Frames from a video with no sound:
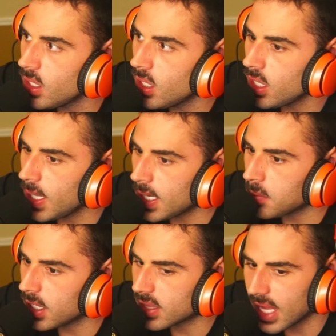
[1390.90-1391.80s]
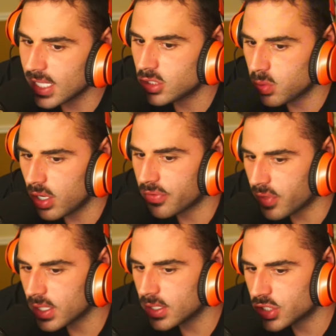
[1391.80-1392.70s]
And I'm like, that's what a
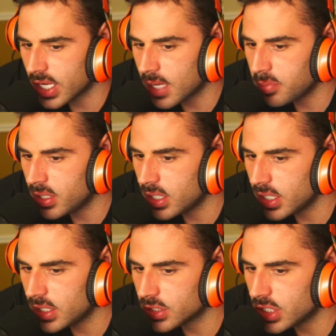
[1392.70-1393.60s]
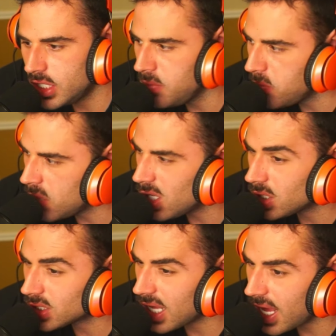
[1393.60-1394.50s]
fucking champion is. He
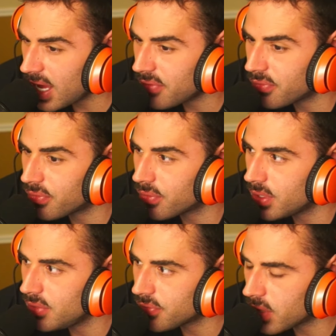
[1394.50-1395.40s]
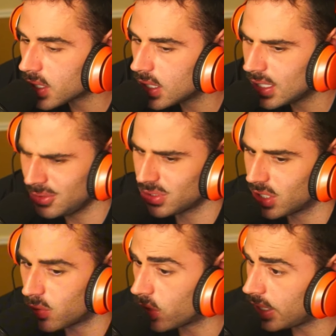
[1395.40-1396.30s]
milks every fucking. He's going
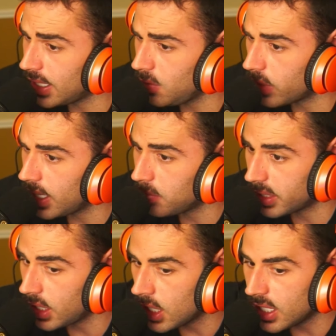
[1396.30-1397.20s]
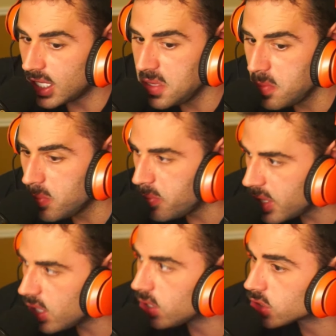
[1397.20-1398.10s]
to run anyway, but he
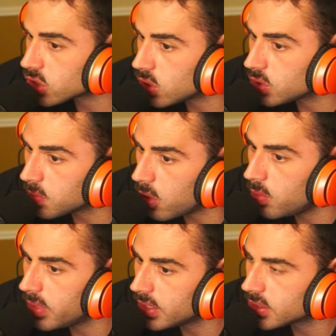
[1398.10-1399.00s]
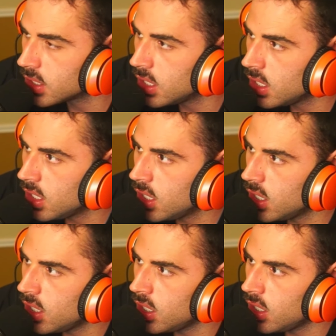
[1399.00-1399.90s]
milks those moments.
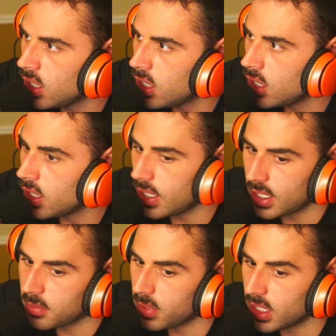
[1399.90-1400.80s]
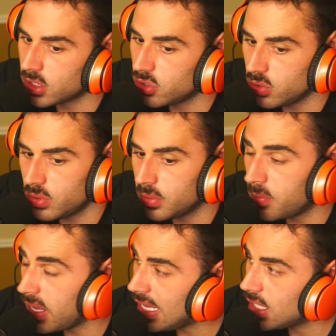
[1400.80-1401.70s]
And I'm like, dude,
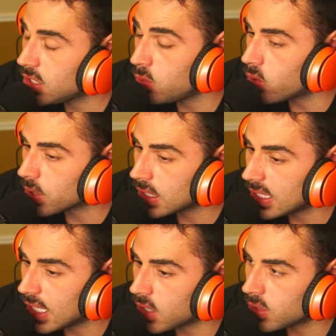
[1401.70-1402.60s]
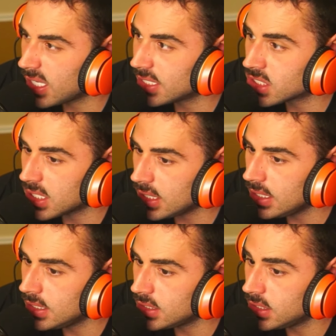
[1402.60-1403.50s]
make working out as
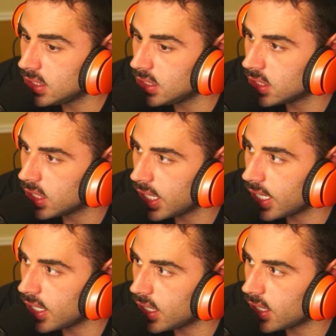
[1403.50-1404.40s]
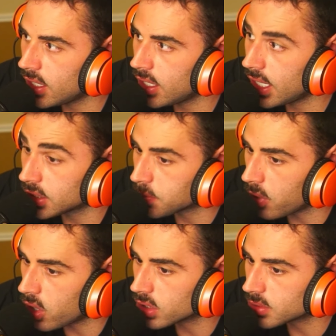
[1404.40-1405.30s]
easy as
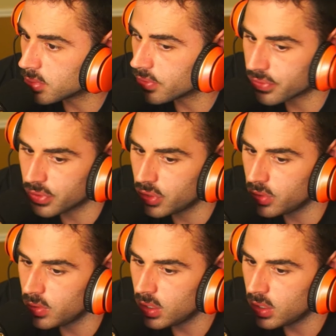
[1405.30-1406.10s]
possible for you.